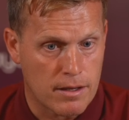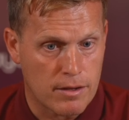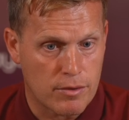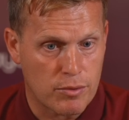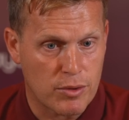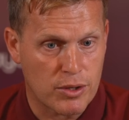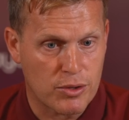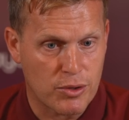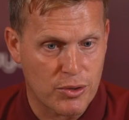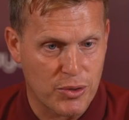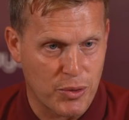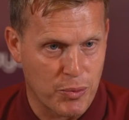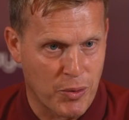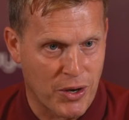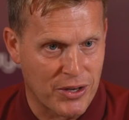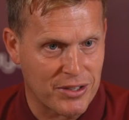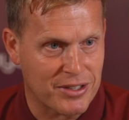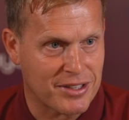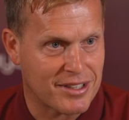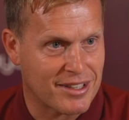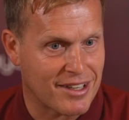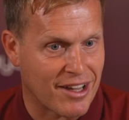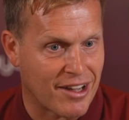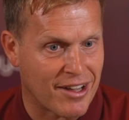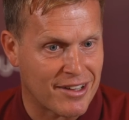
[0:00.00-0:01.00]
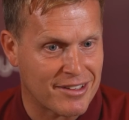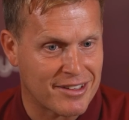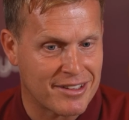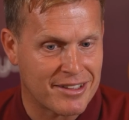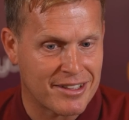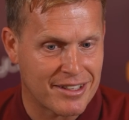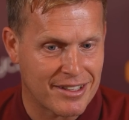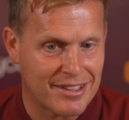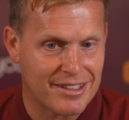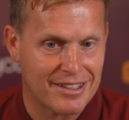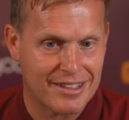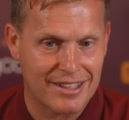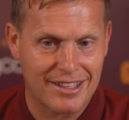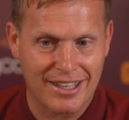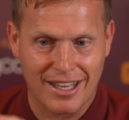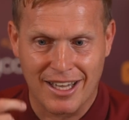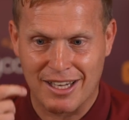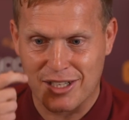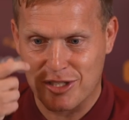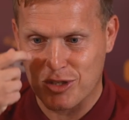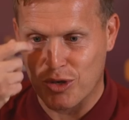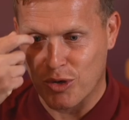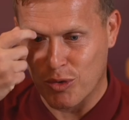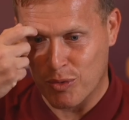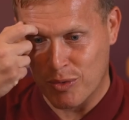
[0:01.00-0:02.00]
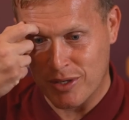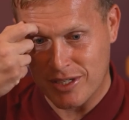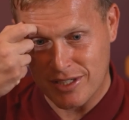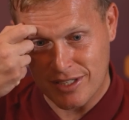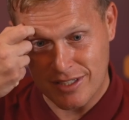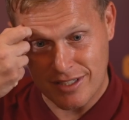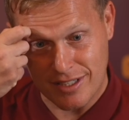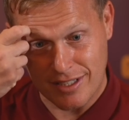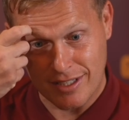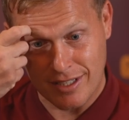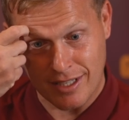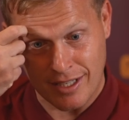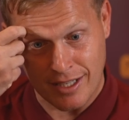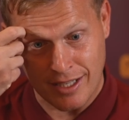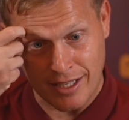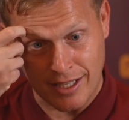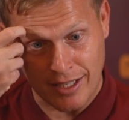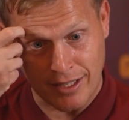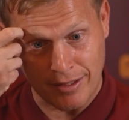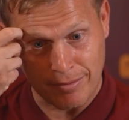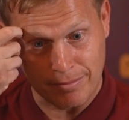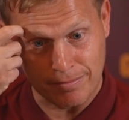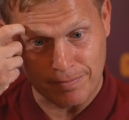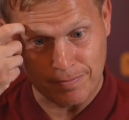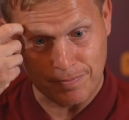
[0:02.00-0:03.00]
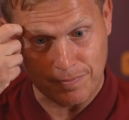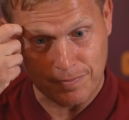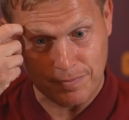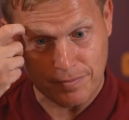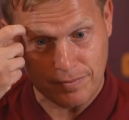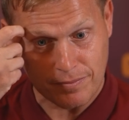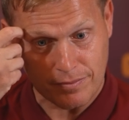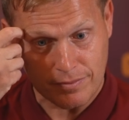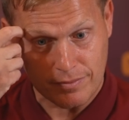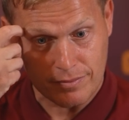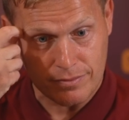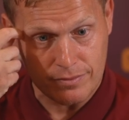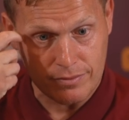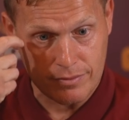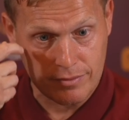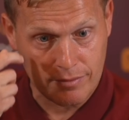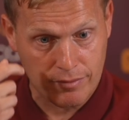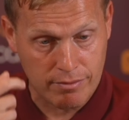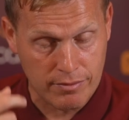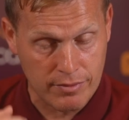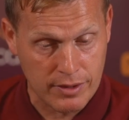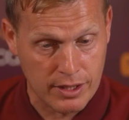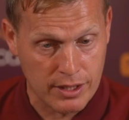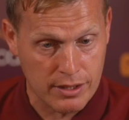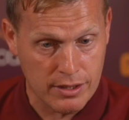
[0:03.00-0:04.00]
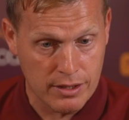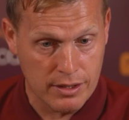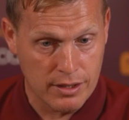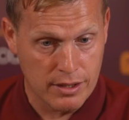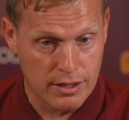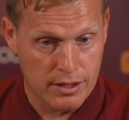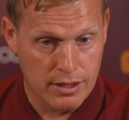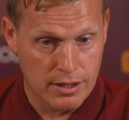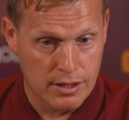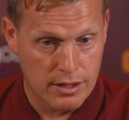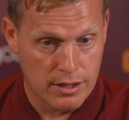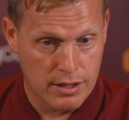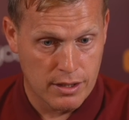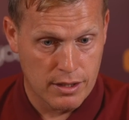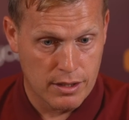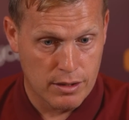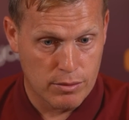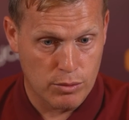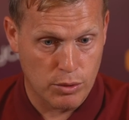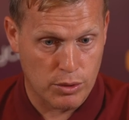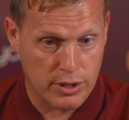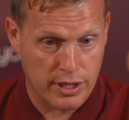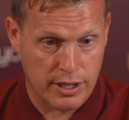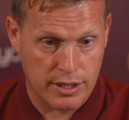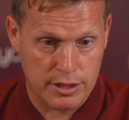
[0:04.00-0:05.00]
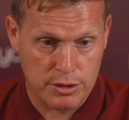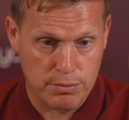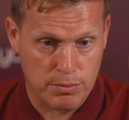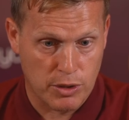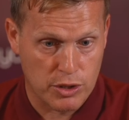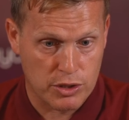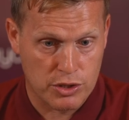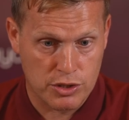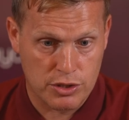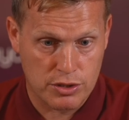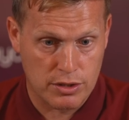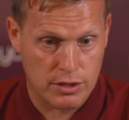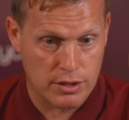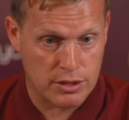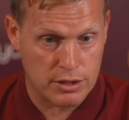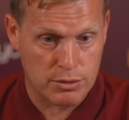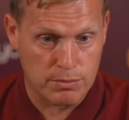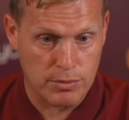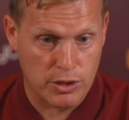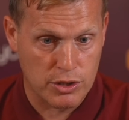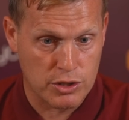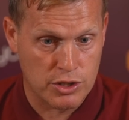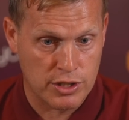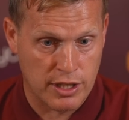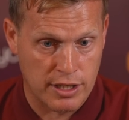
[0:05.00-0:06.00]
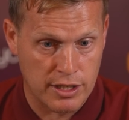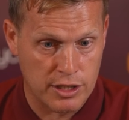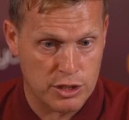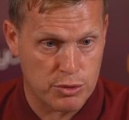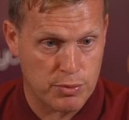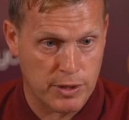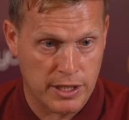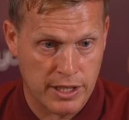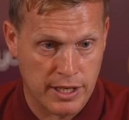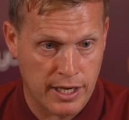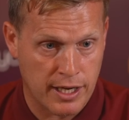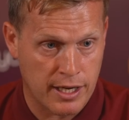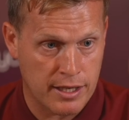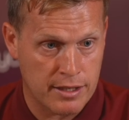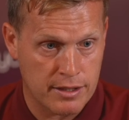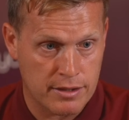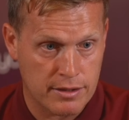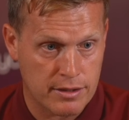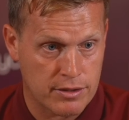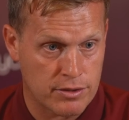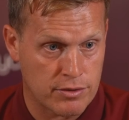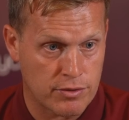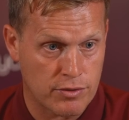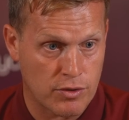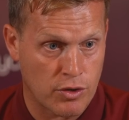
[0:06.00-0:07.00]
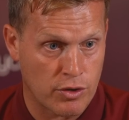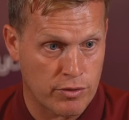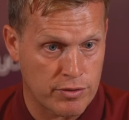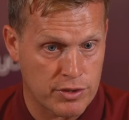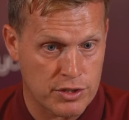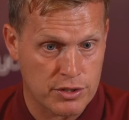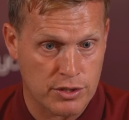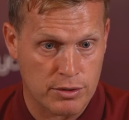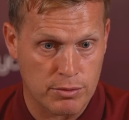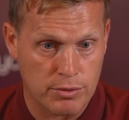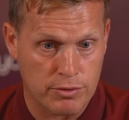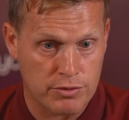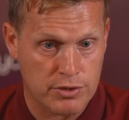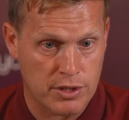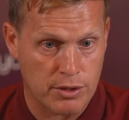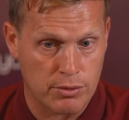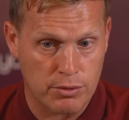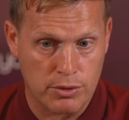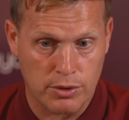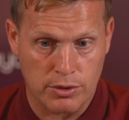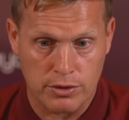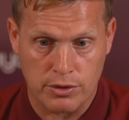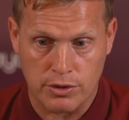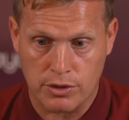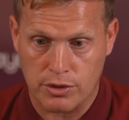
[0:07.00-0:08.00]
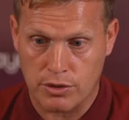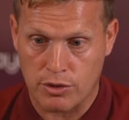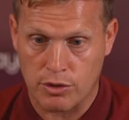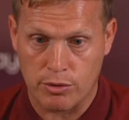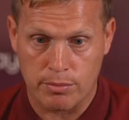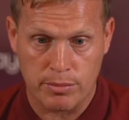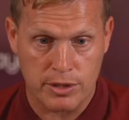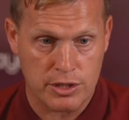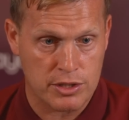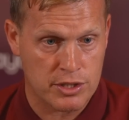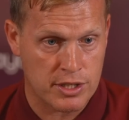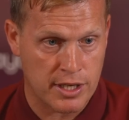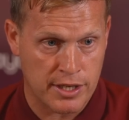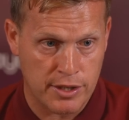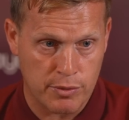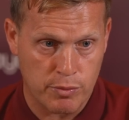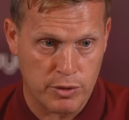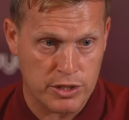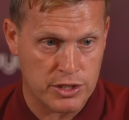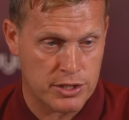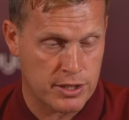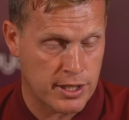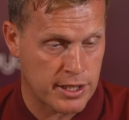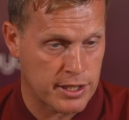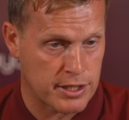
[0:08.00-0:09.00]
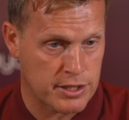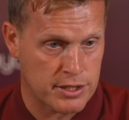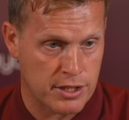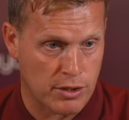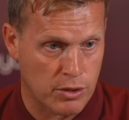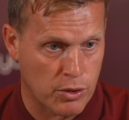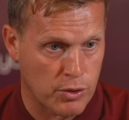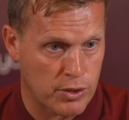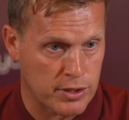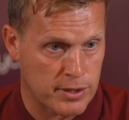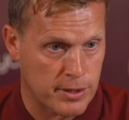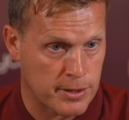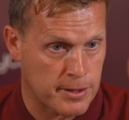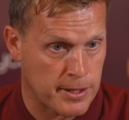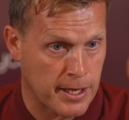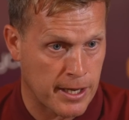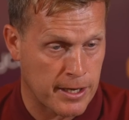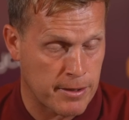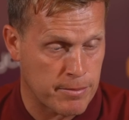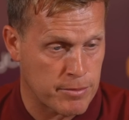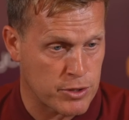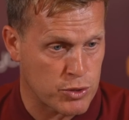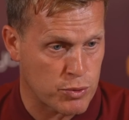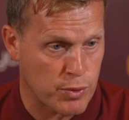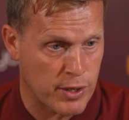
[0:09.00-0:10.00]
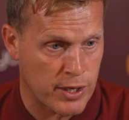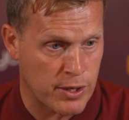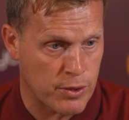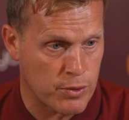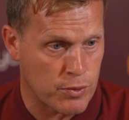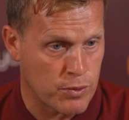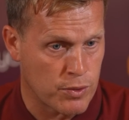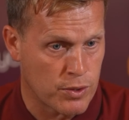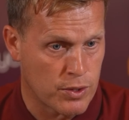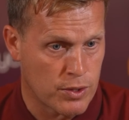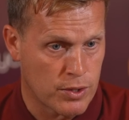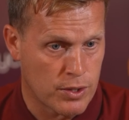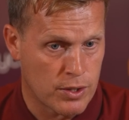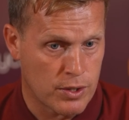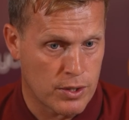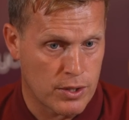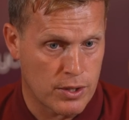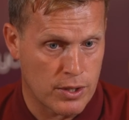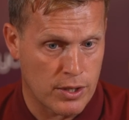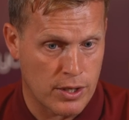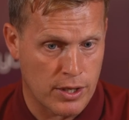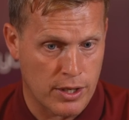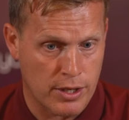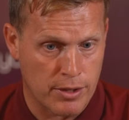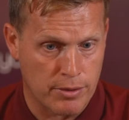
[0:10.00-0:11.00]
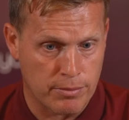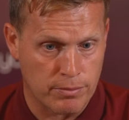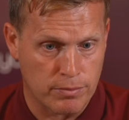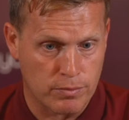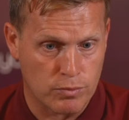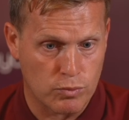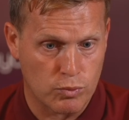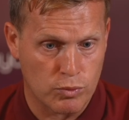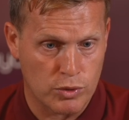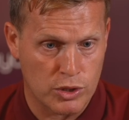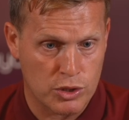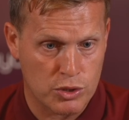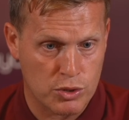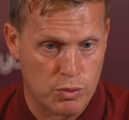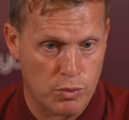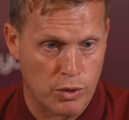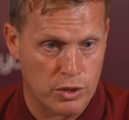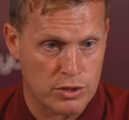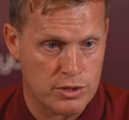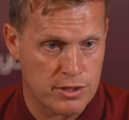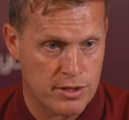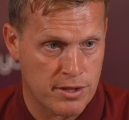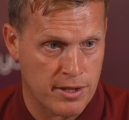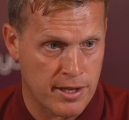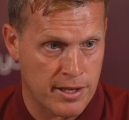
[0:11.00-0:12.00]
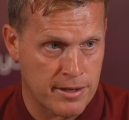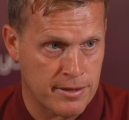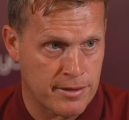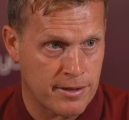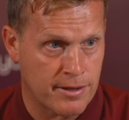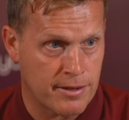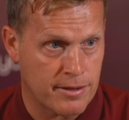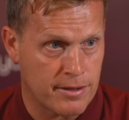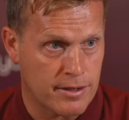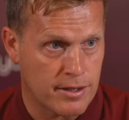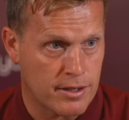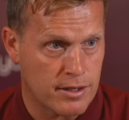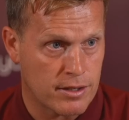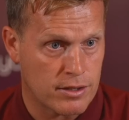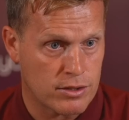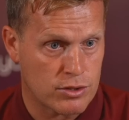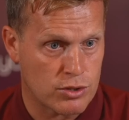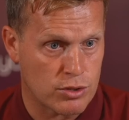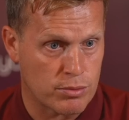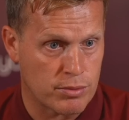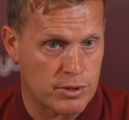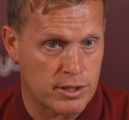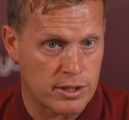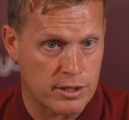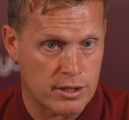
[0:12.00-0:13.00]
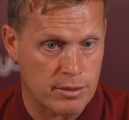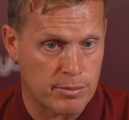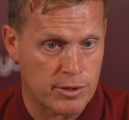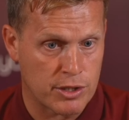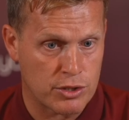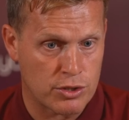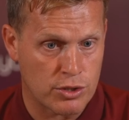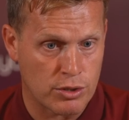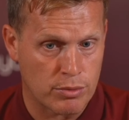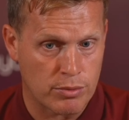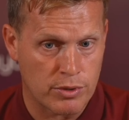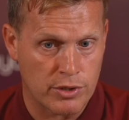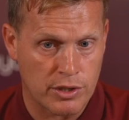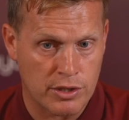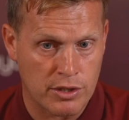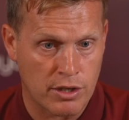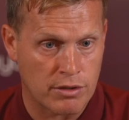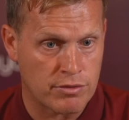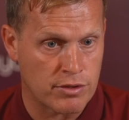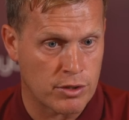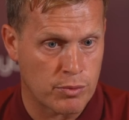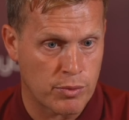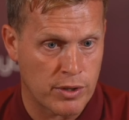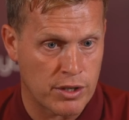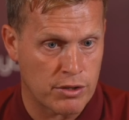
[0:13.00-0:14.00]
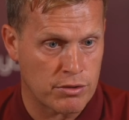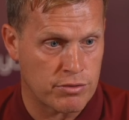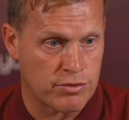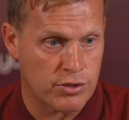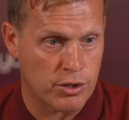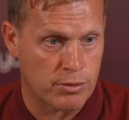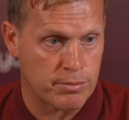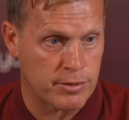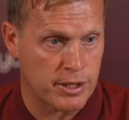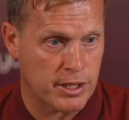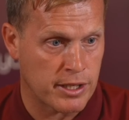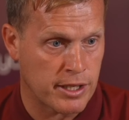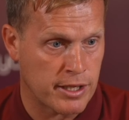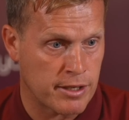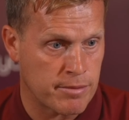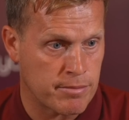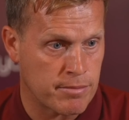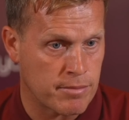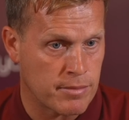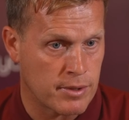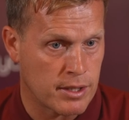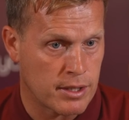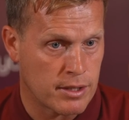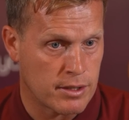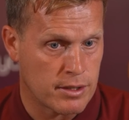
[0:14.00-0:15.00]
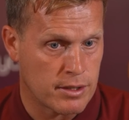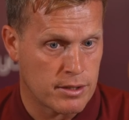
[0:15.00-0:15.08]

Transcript: We're going to work hard, as always. We'll get as much in as we can. Obviously, we've still got the recruitment side, which takes a lot of the time as well. The squad's thin, so we need to make sure we recover well from the game.